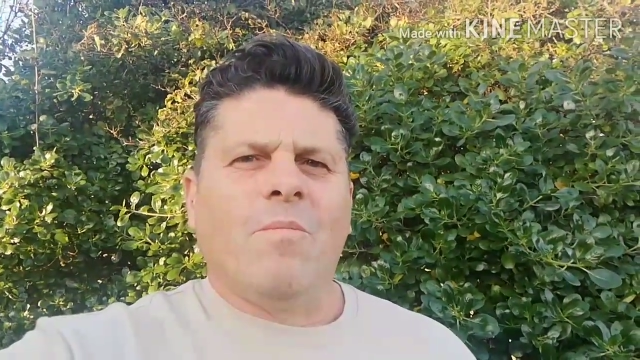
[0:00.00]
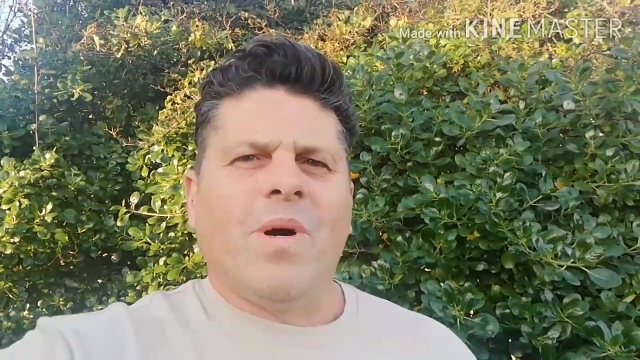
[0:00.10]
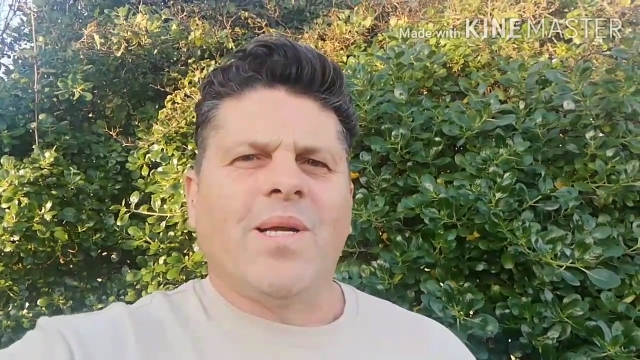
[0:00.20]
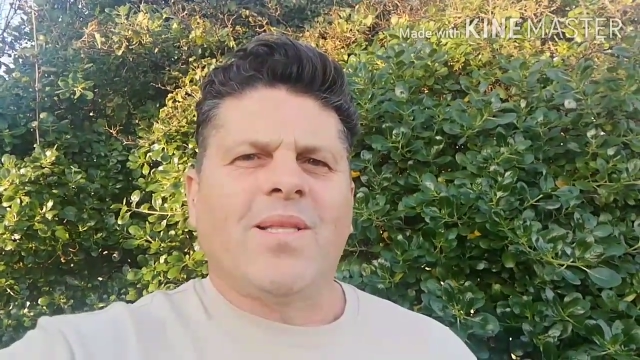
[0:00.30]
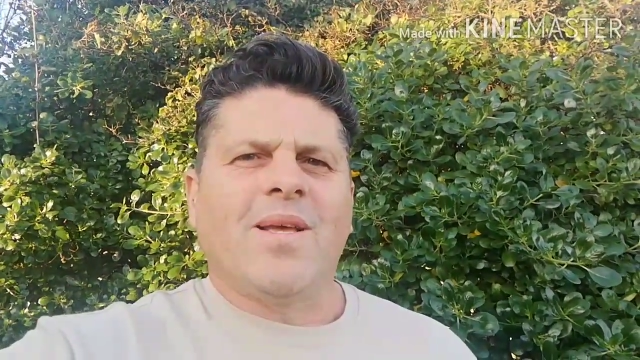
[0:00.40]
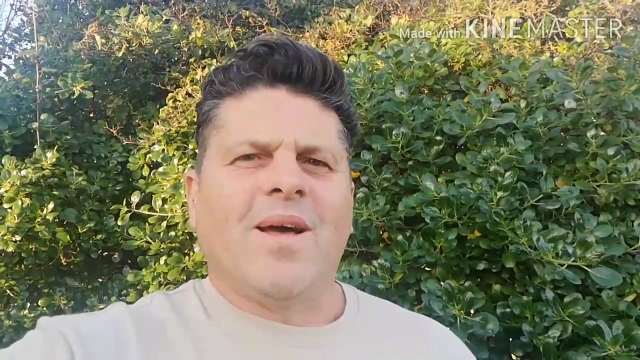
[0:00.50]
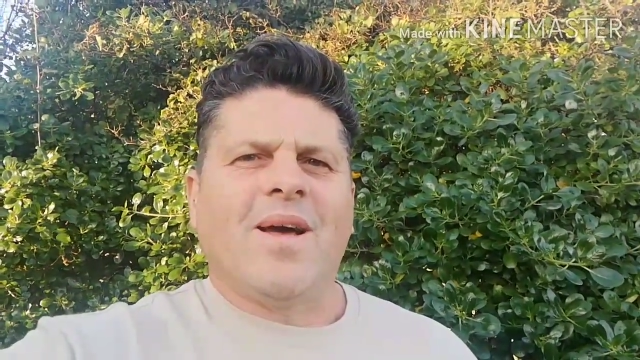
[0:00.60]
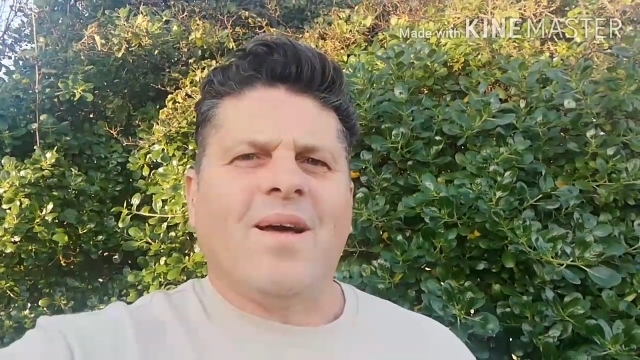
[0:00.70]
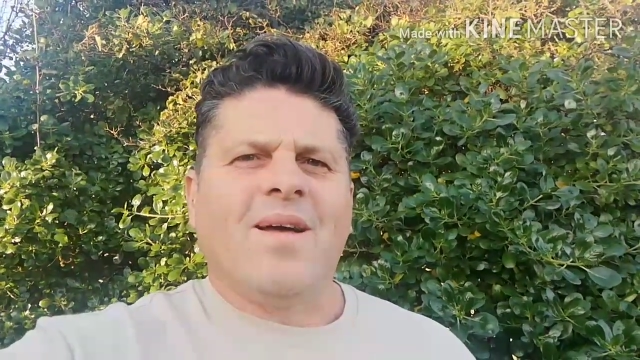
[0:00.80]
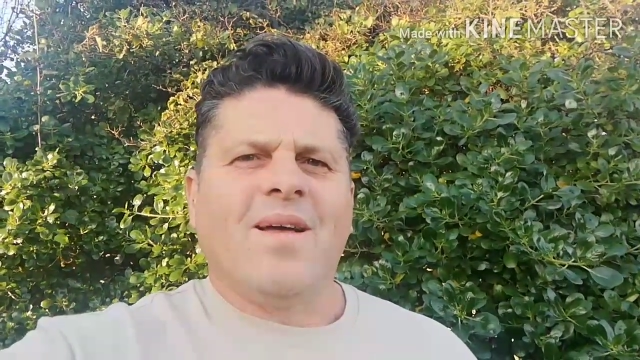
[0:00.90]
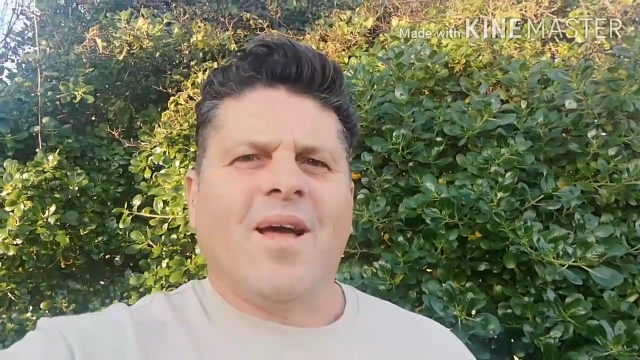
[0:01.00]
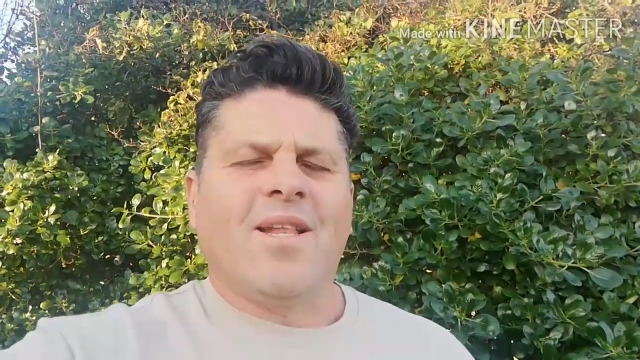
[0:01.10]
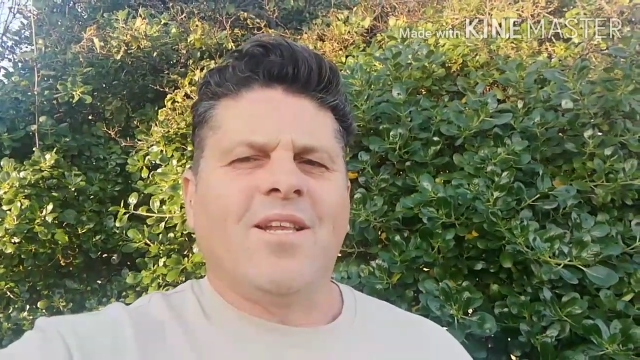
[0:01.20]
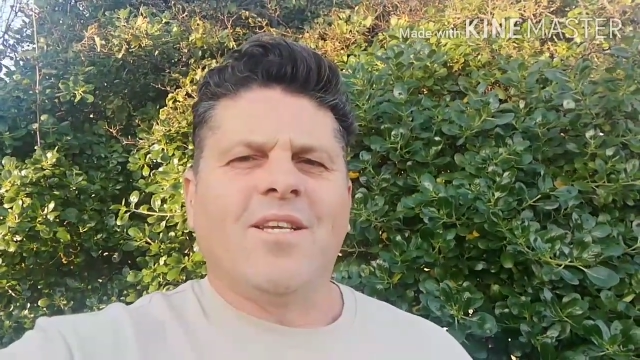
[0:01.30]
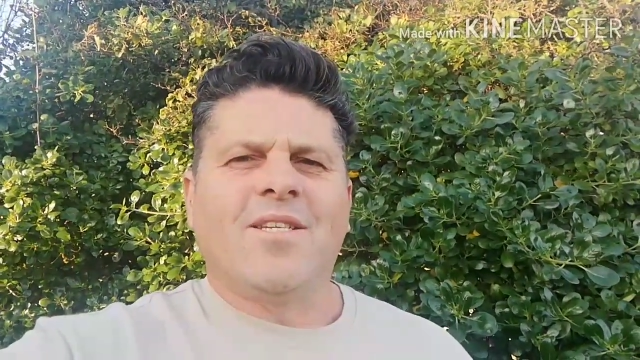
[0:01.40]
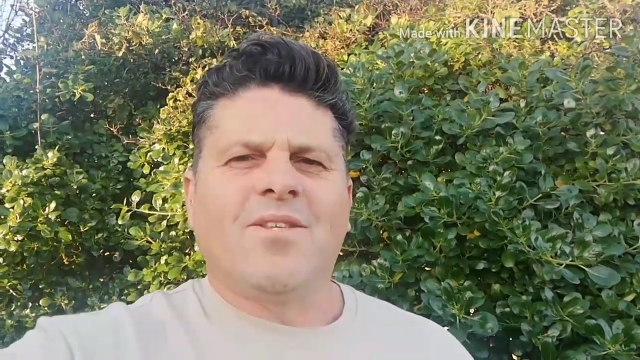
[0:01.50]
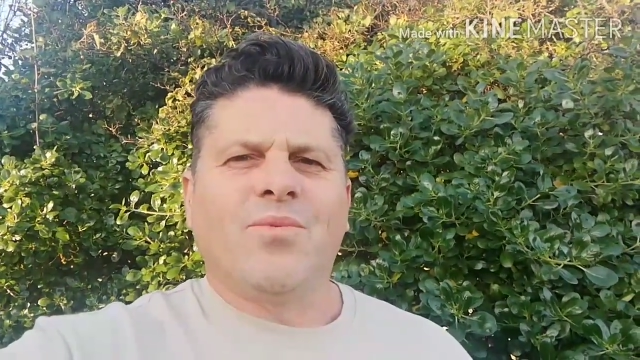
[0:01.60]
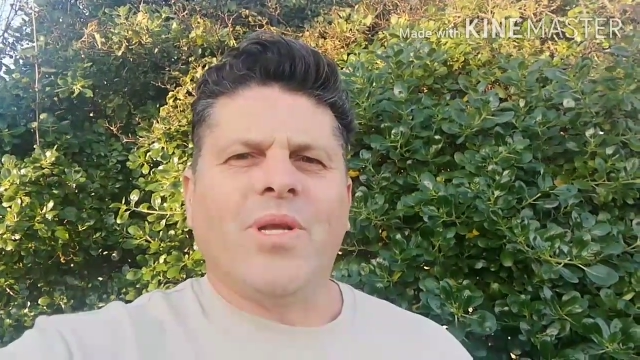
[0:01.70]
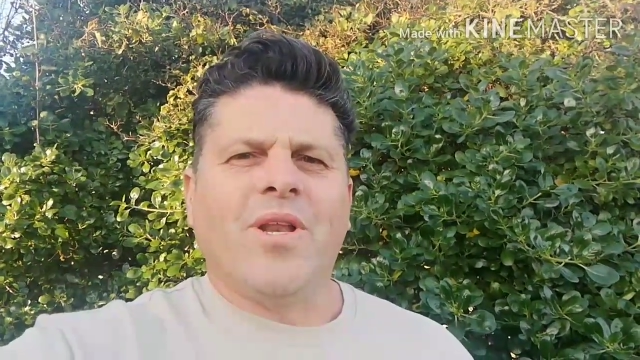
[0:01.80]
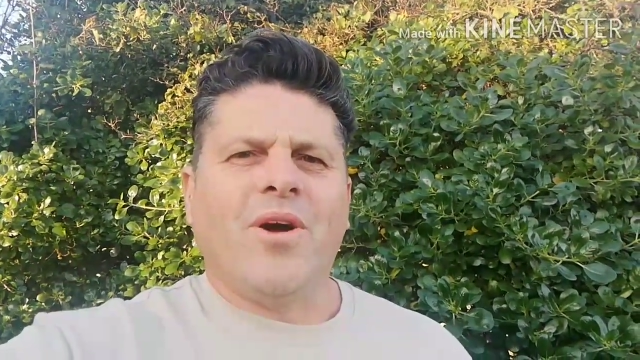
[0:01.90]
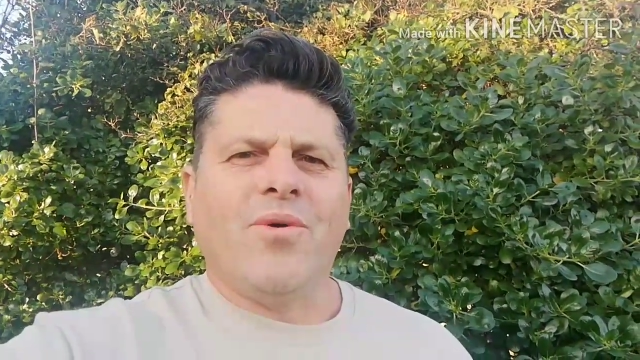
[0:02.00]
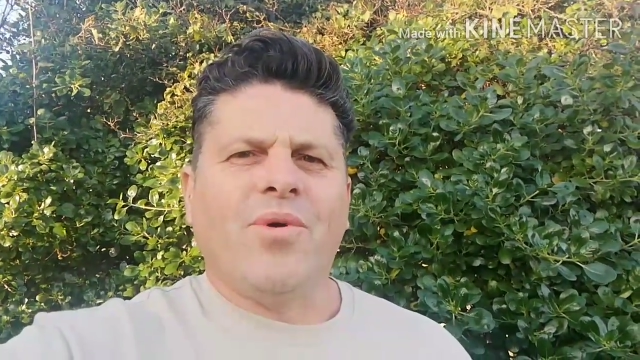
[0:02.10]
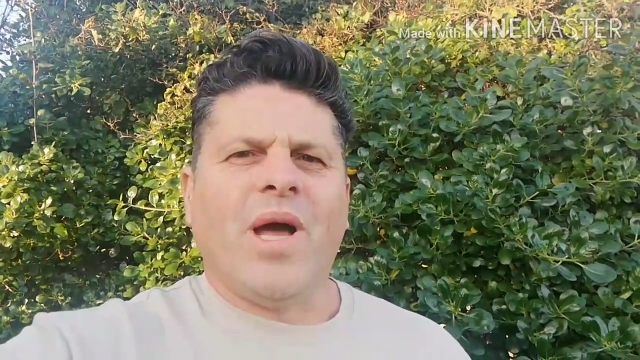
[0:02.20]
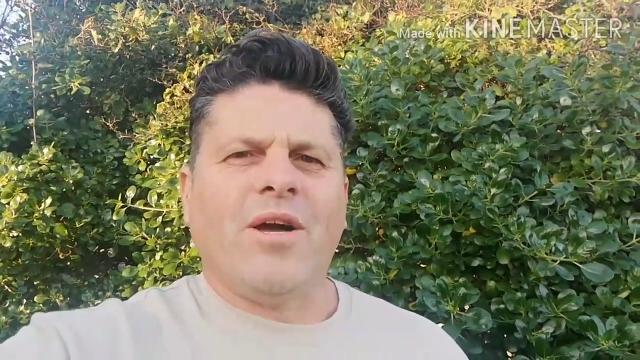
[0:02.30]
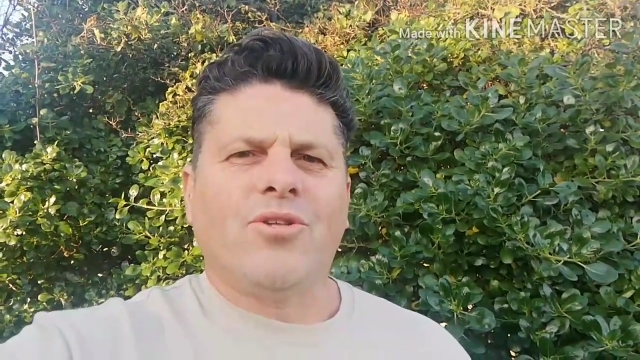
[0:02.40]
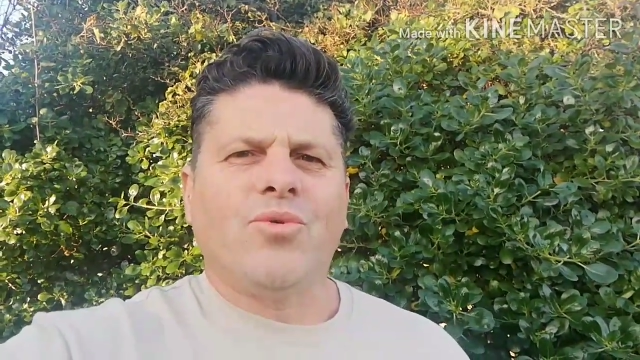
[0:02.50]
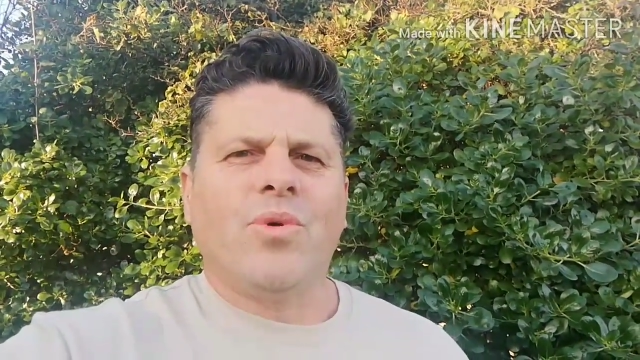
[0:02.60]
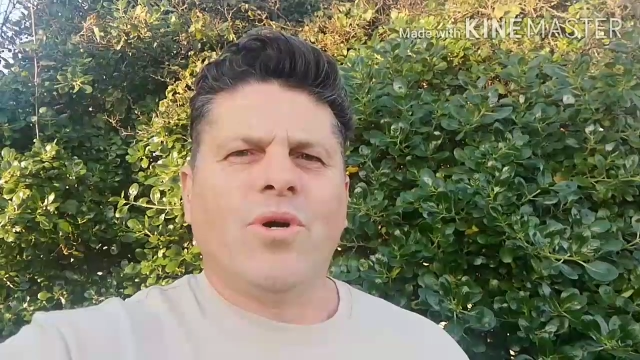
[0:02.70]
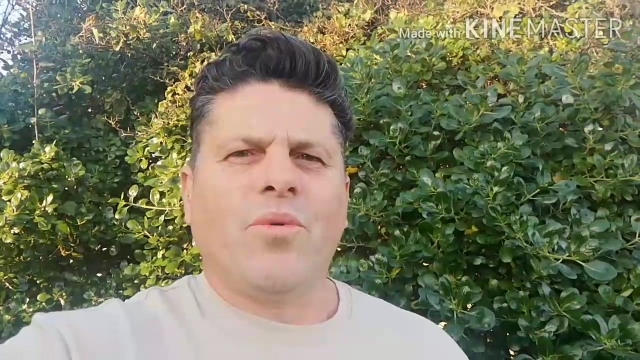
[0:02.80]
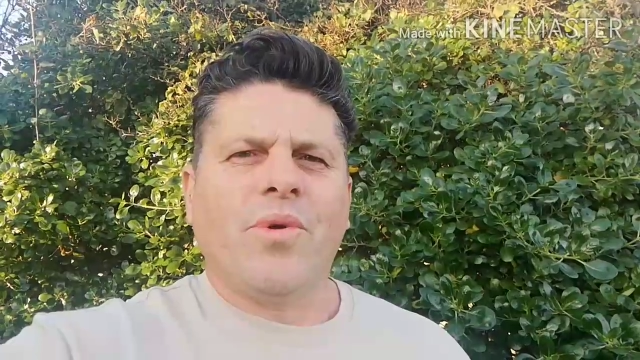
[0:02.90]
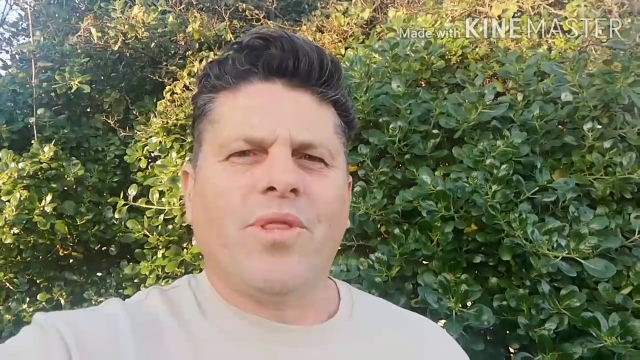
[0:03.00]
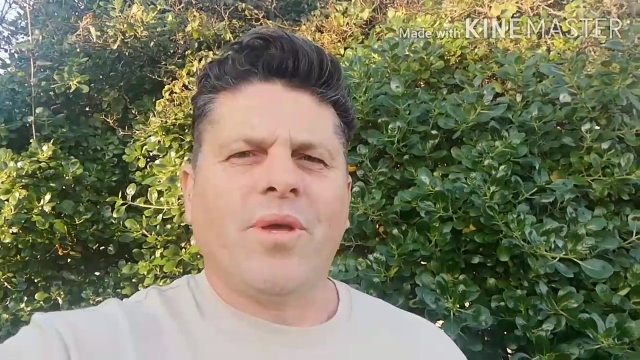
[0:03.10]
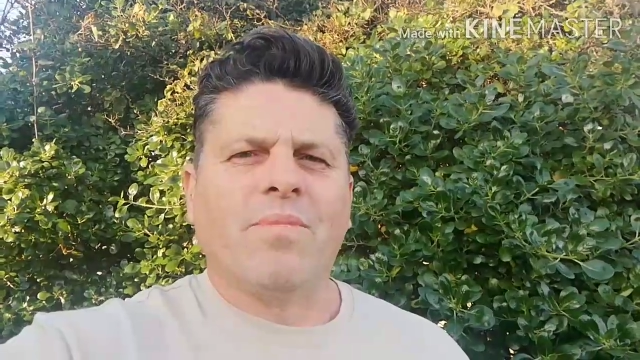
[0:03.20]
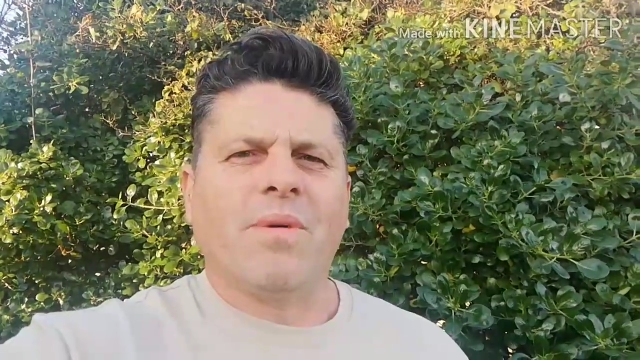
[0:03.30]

but uh, at least we know how to work with him.